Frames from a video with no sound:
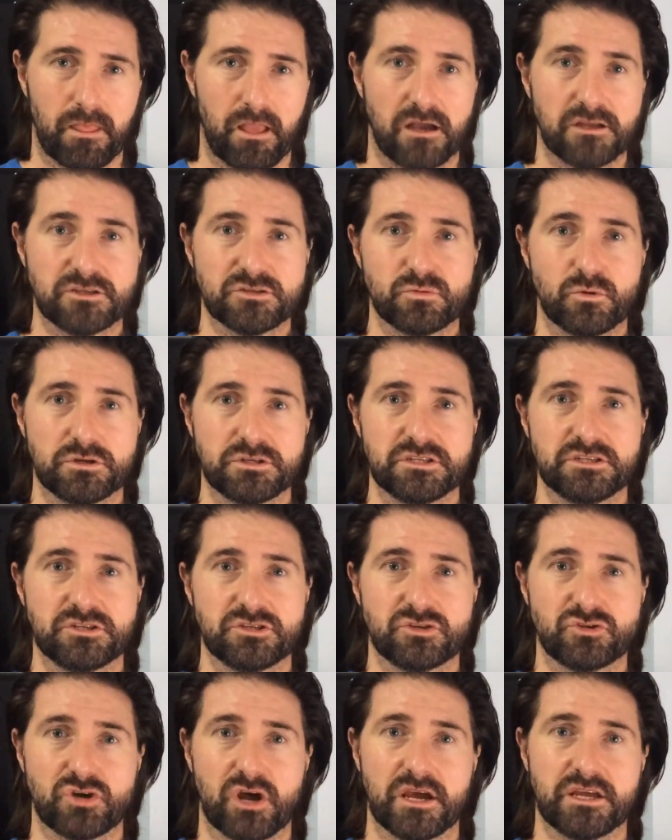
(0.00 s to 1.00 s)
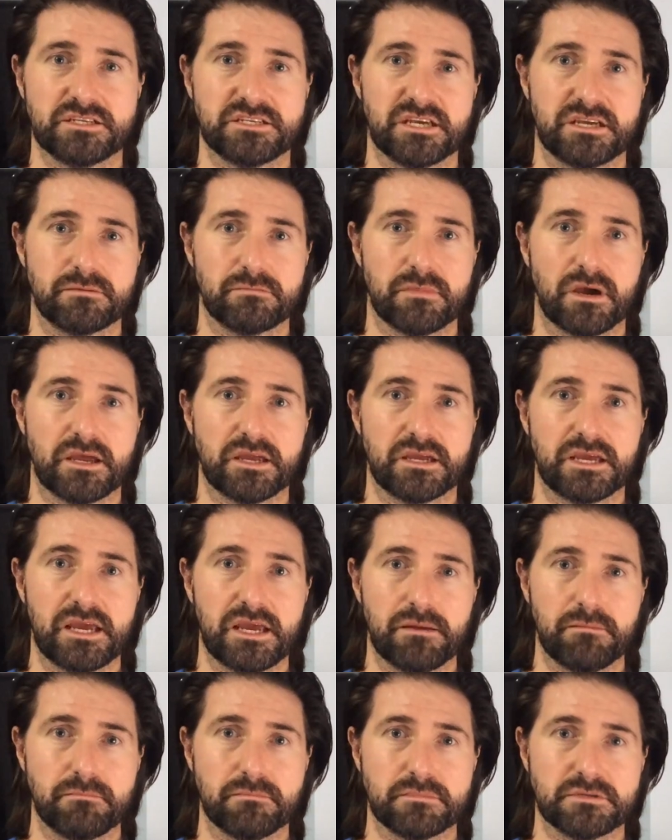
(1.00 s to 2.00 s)
I just wanted to try and take my
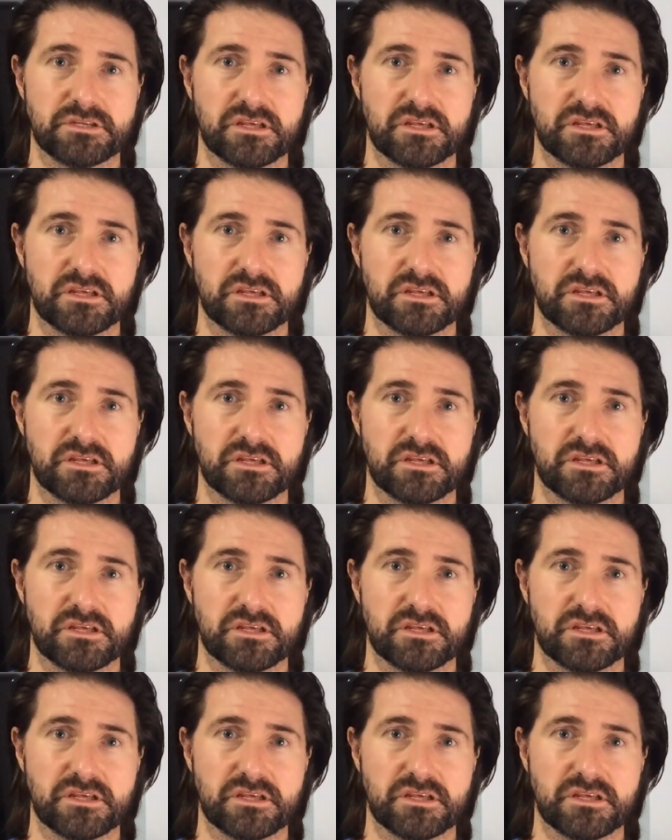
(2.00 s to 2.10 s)
game